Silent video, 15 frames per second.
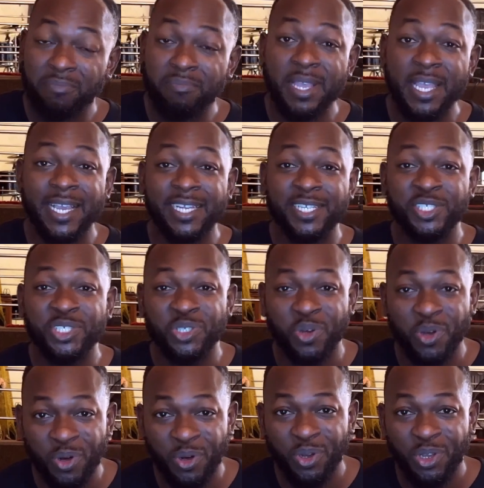make
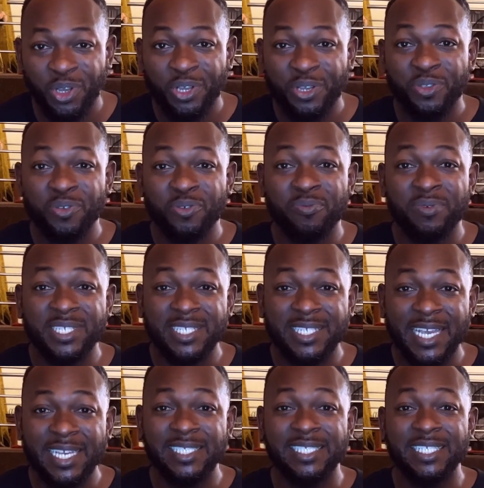sure you
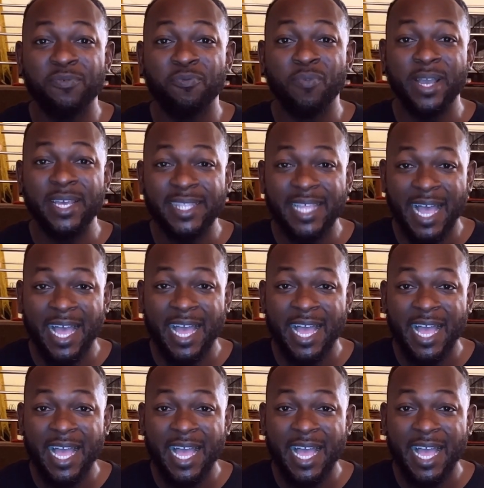research the weather